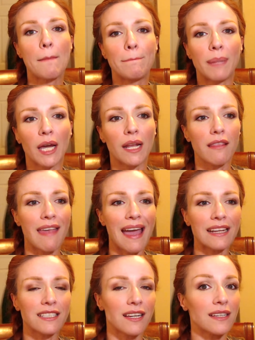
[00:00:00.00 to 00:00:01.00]
but
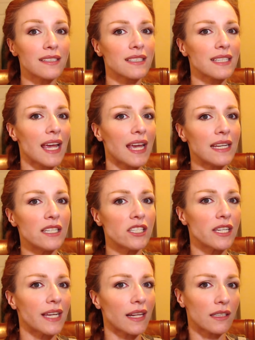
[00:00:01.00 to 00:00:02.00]
that does tend
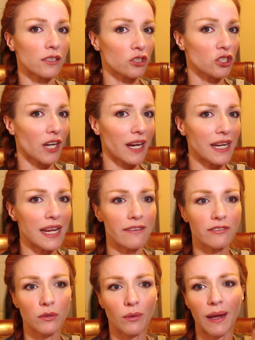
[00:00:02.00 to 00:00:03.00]
to get a little shiny
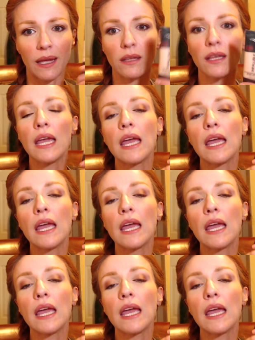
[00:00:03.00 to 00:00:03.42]
after a while.